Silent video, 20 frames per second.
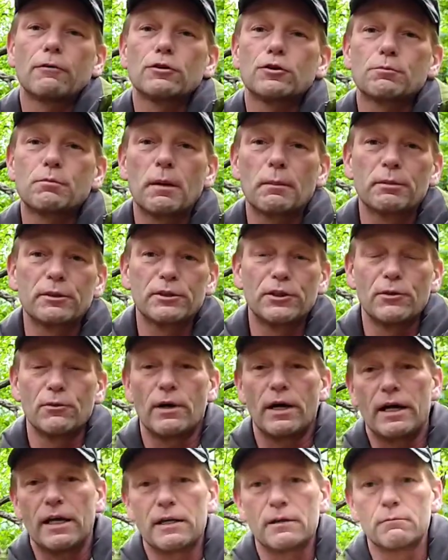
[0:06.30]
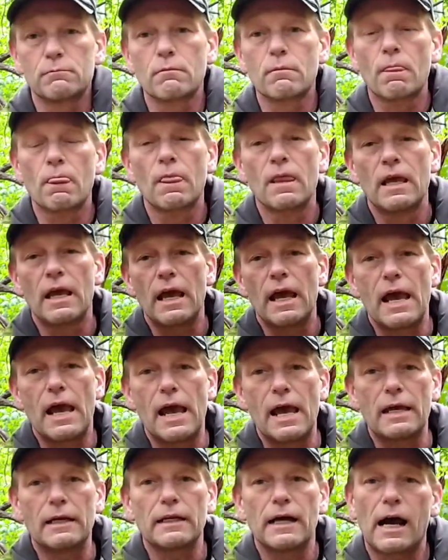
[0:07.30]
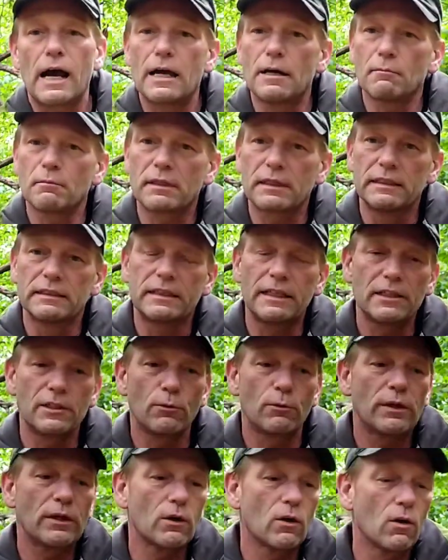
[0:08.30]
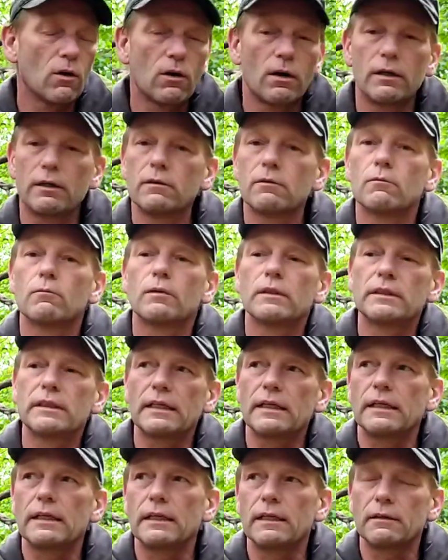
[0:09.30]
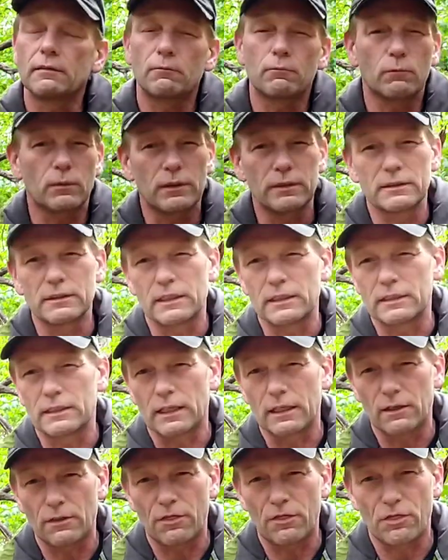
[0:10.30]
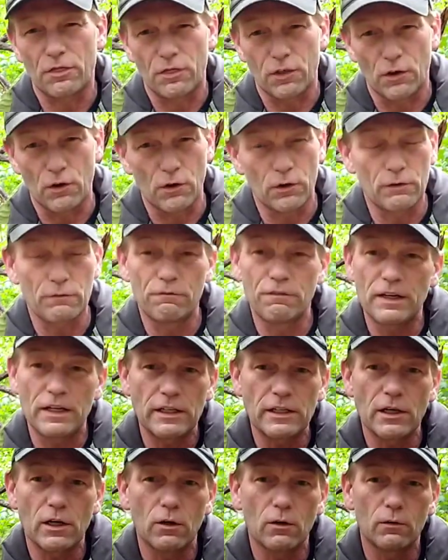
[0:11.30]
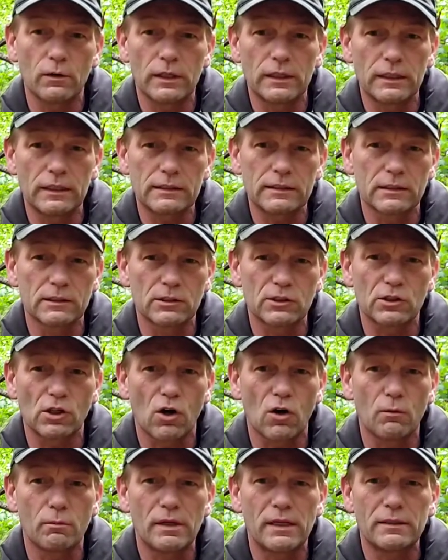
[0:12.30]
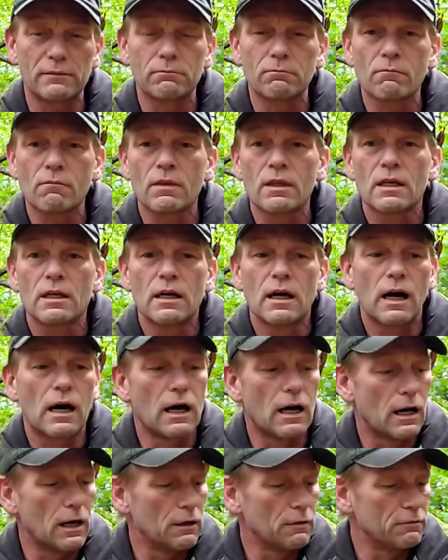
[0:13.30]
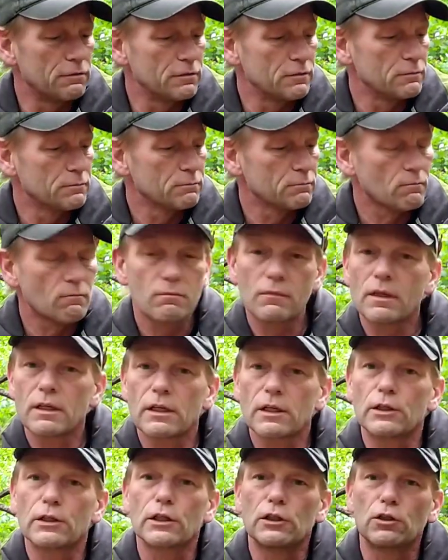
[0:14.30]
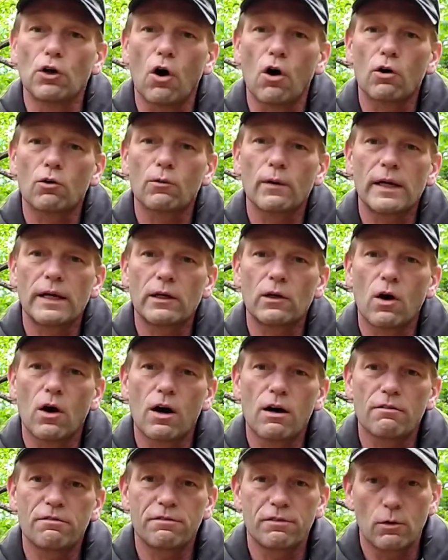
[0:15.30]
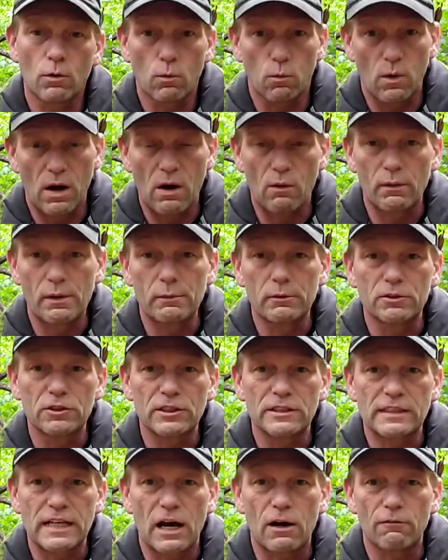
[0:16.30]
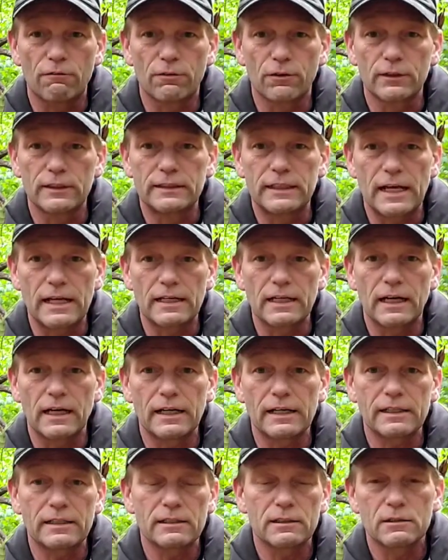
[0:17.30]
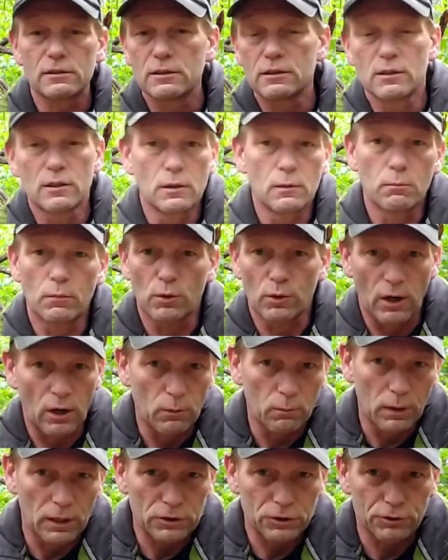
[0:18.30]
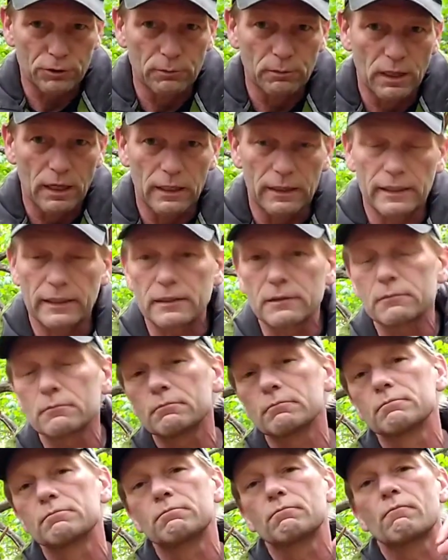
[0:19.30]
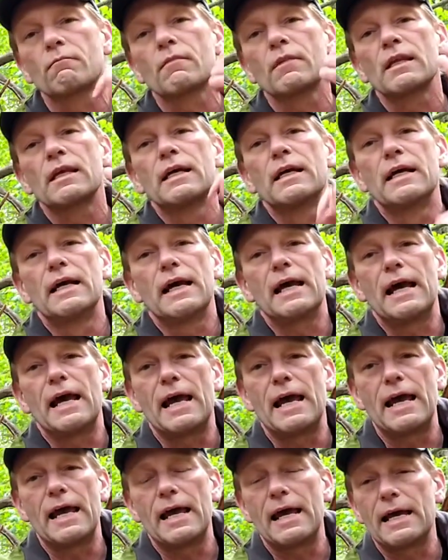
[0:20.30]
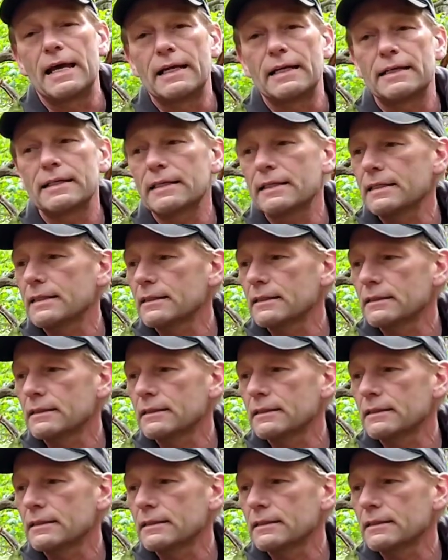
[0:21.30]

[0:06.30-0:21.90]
Irish Prepper 2A. And I am continuing on with the, the third video in this installment of the dog ran off while we were just out for a day hike, morel mushroom hunting. And